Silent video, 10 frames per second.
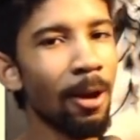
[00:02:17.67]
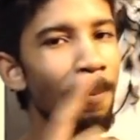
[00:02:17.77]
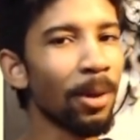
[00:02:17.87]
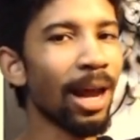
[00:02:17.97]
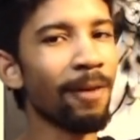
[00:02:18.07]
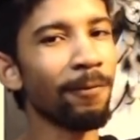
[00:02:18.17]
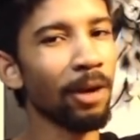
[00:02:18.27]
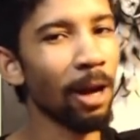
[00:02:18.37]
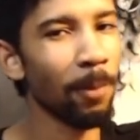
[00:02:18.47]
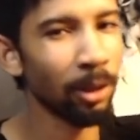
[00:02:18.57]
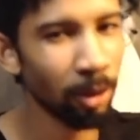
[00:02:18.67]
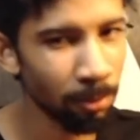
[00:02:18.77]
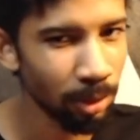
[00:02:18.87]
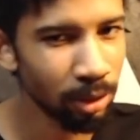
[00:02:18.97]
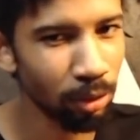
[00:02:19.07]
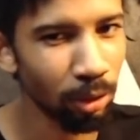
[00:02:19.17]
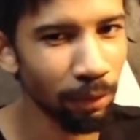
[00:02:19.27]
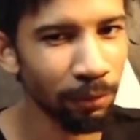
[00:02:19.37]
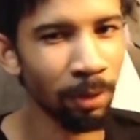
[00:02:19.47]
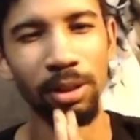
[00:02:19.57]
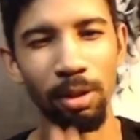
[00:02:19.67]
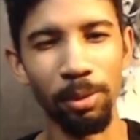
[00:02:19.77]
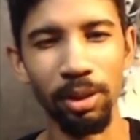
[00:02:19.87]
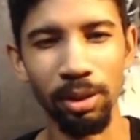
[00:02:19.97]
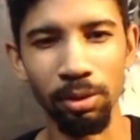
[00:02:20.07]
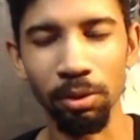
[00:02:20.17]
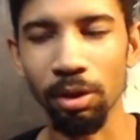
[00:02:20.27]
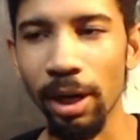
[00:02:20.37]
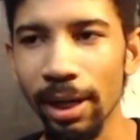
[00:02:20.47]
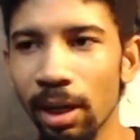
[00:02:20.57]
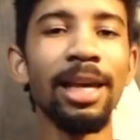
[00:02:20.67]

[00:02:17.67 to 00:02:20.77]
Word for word: But I haven't forgot about them, still love them, their music is still great.